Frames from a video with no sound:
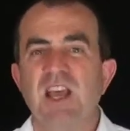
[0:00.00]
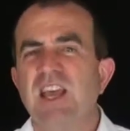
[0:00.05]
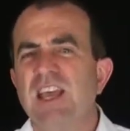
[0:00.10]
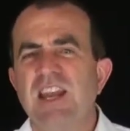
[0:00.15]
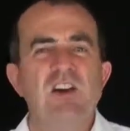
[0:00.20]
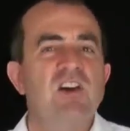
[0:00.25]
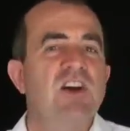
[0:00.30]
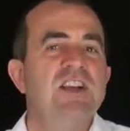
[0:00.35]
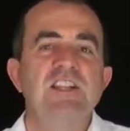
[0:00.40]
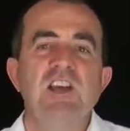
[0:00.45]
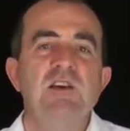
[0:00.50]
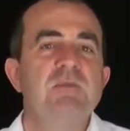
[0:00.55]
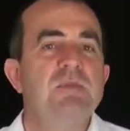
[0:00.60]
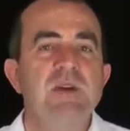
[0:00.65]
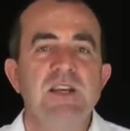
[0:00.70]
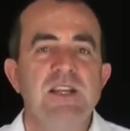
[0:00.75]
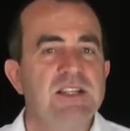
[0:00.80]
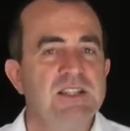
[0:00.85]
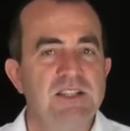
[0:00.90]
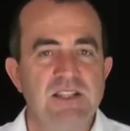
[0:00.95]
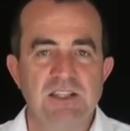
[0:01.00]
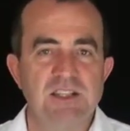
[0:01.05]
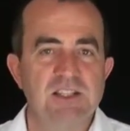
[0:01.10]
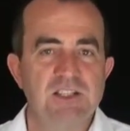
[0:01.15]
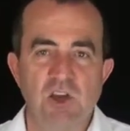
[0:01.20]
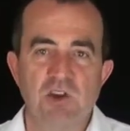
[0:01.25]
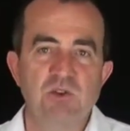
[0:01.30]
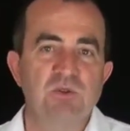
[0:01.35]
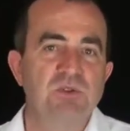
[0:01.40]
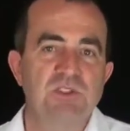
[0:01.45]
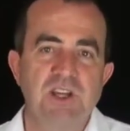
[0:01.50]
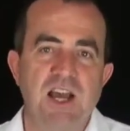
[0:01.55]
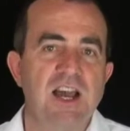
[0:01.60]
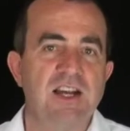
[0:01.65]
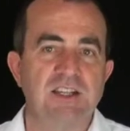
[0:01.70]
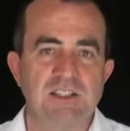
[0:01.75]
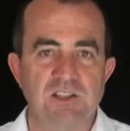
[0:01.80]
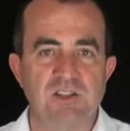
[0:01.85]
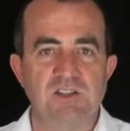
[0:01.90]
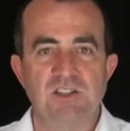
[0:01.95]
Now, I don't mean total
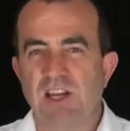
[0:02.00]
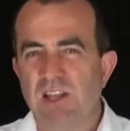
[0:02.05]
darkness.